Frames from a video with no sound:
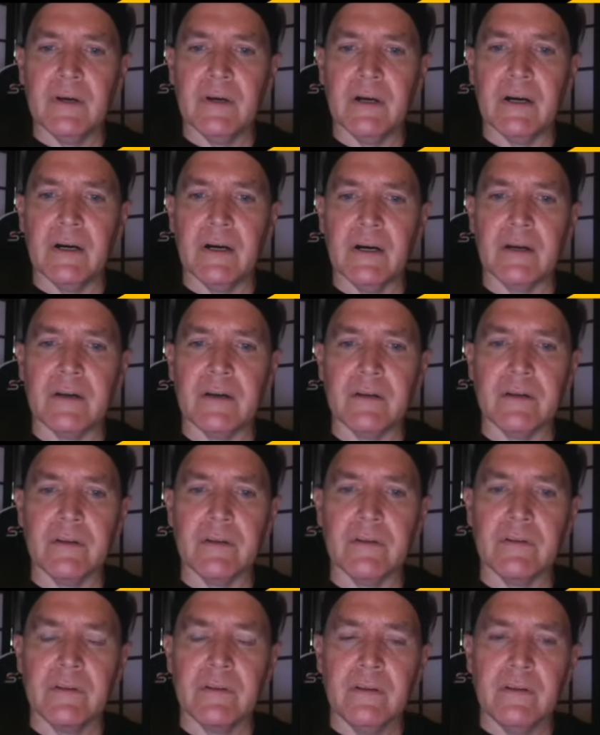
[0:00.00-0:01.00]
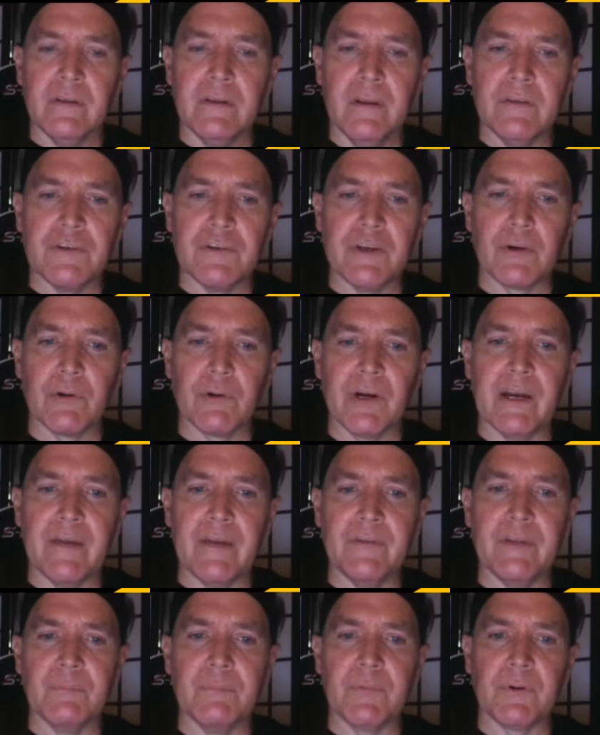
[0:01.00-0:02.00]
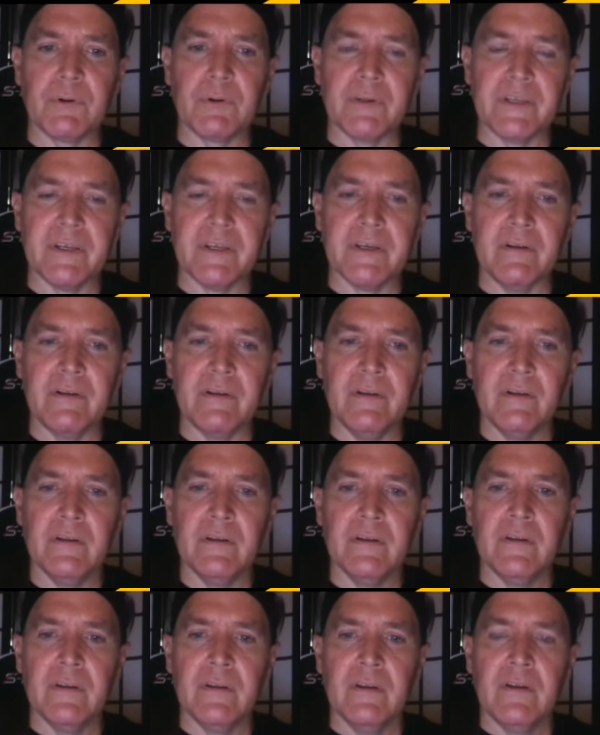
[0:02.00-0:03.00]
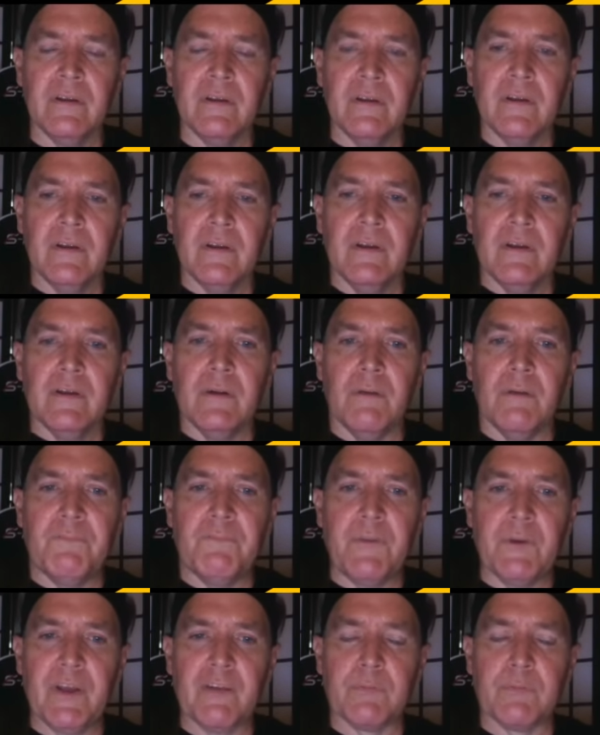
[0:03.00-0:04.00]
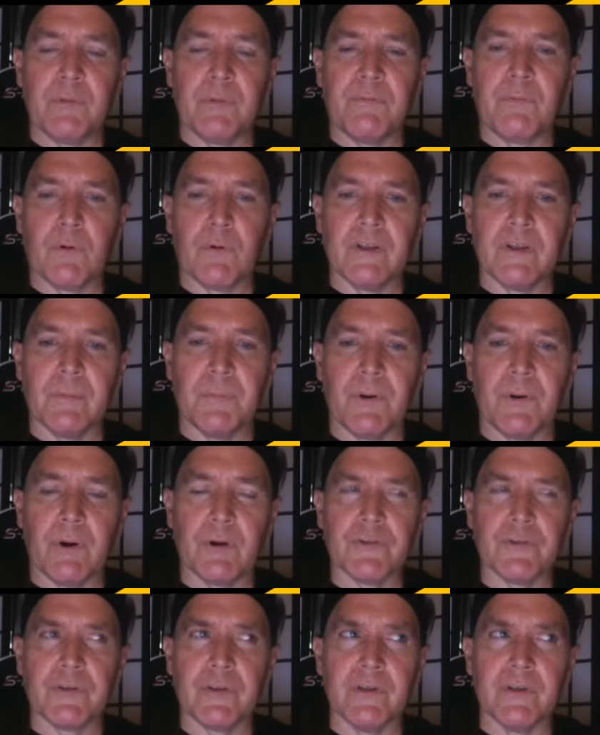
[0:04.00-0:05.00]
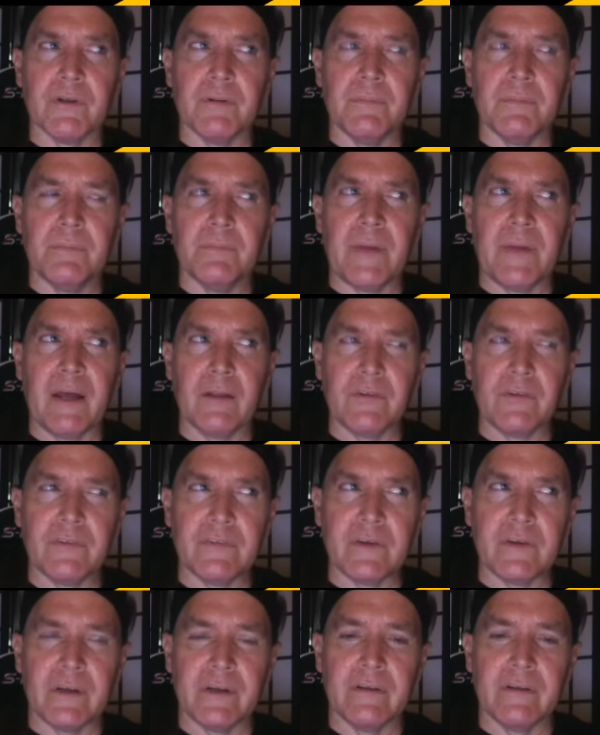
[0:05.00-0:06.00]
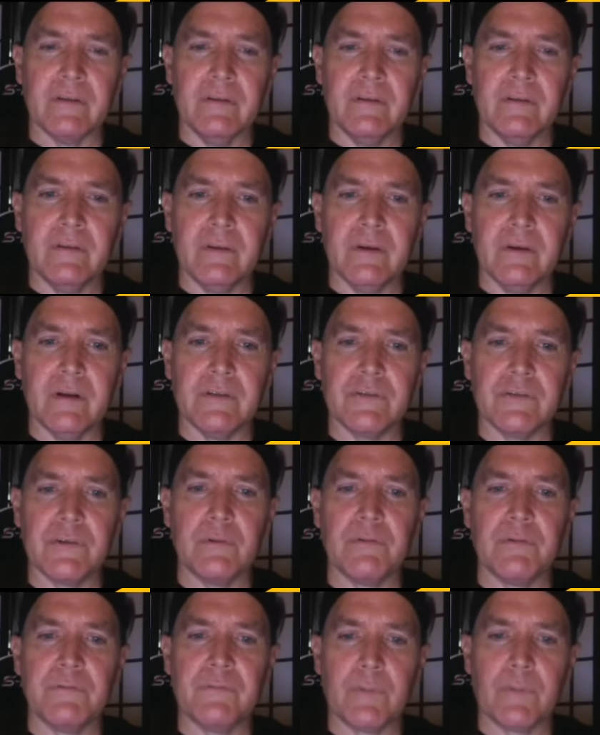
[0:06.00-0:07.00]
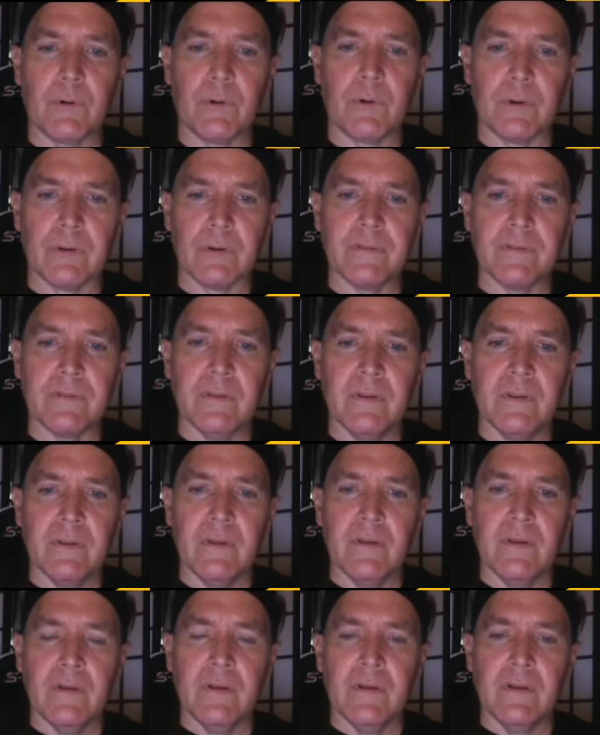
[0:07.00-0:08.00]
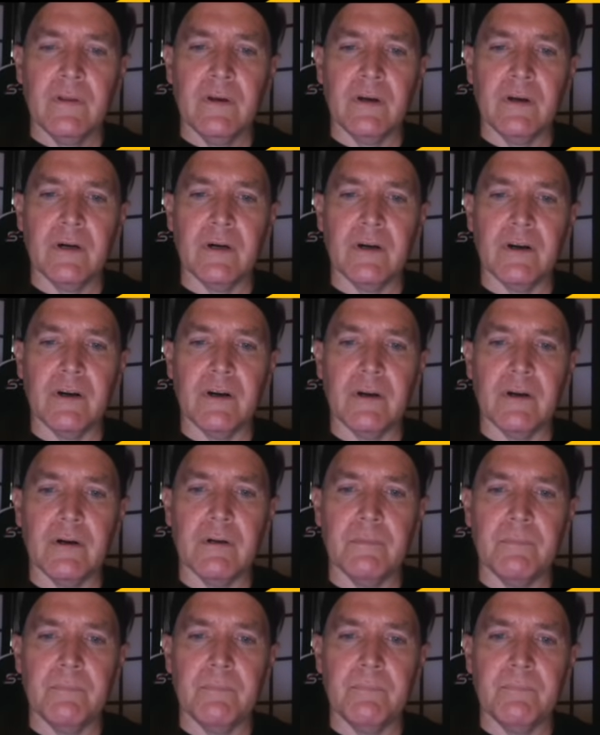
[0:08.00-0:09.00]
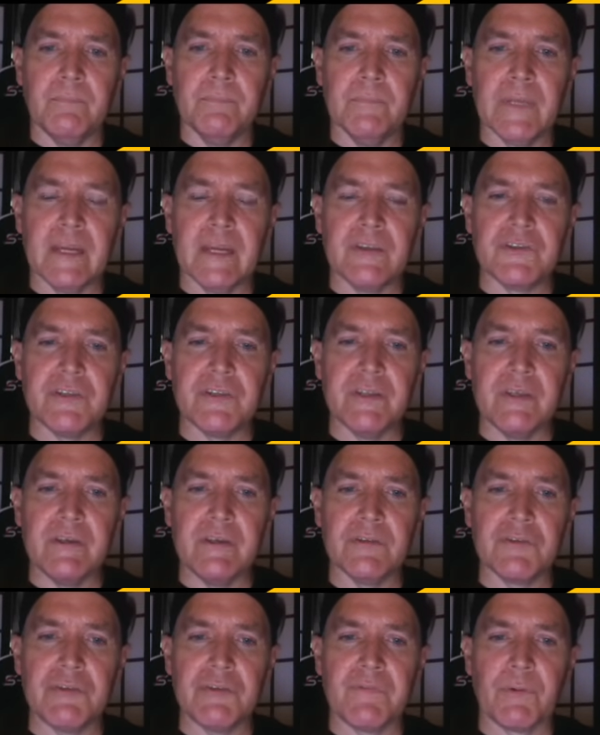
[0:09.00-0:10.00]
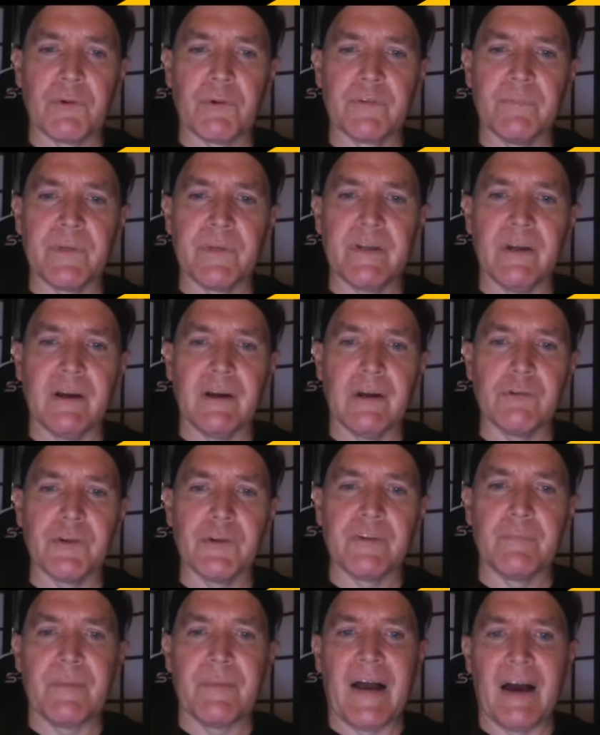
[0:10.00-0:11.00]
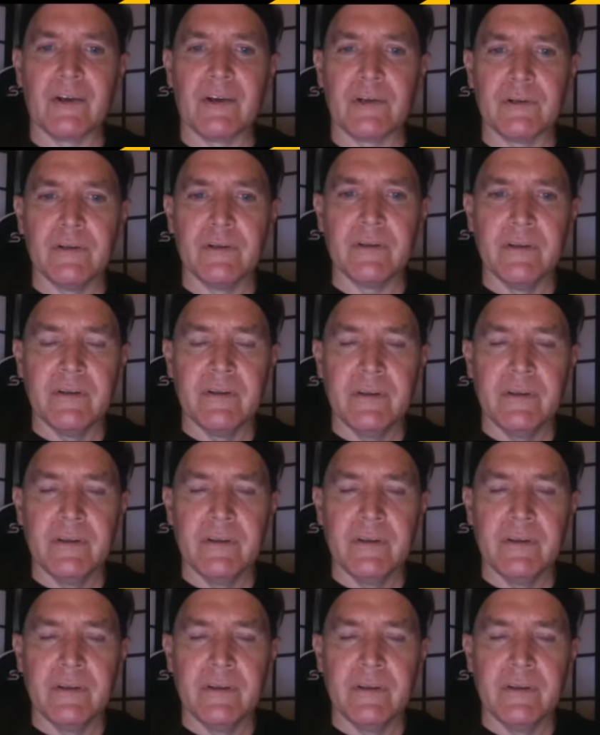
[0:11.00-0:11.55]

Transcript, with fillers: Uh, she arrived in Berlin a few days before the departure to Palestine on June 4th. Um, and she she first met Andreas Baader.